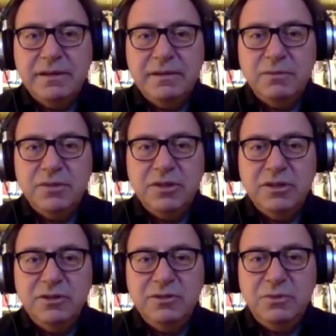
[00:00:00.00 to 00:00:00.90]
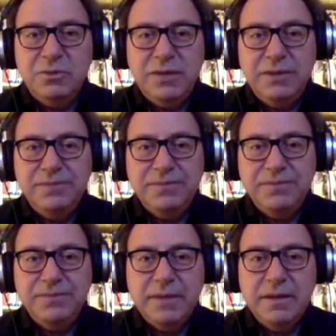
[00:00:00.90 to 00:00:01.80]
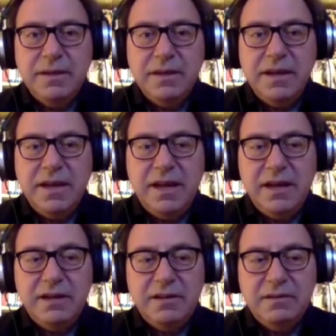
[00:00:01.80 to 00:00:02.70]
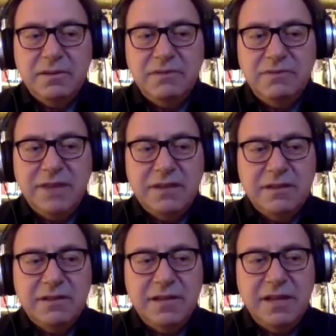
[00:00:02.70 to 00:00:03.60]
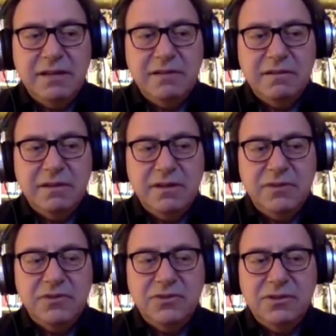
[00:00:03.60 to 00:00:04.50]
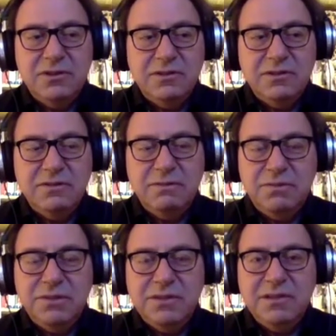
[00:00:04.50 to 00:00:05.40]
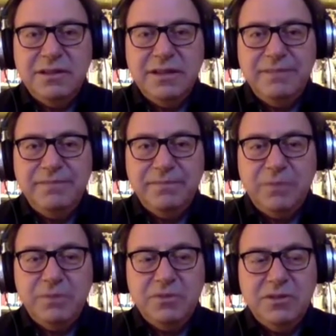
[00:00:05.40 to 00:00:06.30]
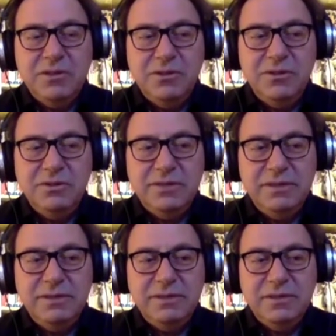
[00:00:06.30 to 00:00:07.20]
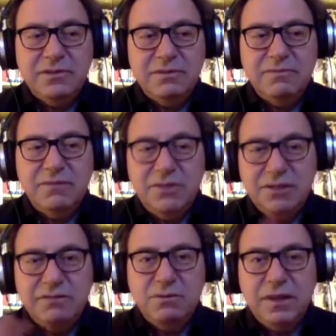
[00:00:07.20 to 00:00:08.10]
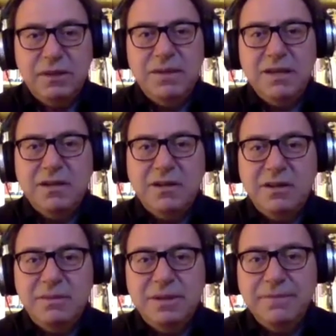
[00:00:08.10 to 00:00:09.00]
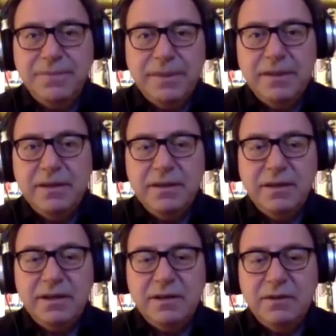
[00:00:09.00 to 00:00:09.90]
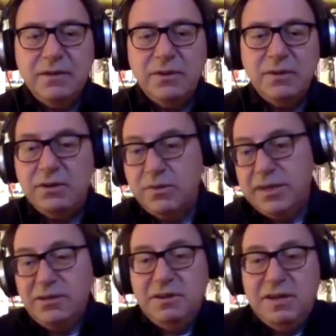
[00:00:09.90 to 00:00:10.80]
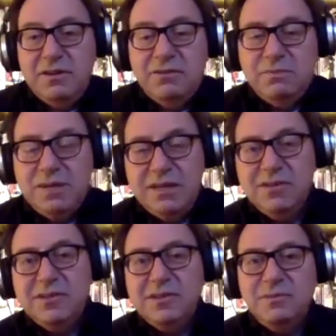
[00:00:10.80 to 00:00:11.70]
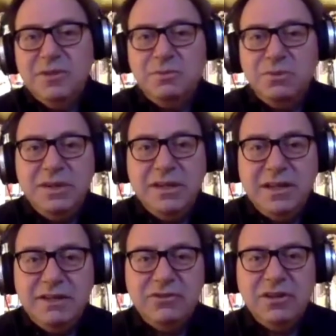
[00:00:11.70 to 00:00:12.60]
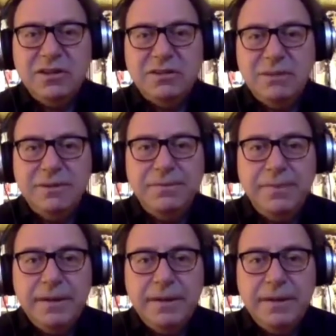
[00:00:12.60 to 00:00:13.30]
which includes Maureen, and the fact that they understood sort of implicitly, almost intuitively, this vision of a well-being economy, going all the way to creating their own money system, which Maureen and I have talked about.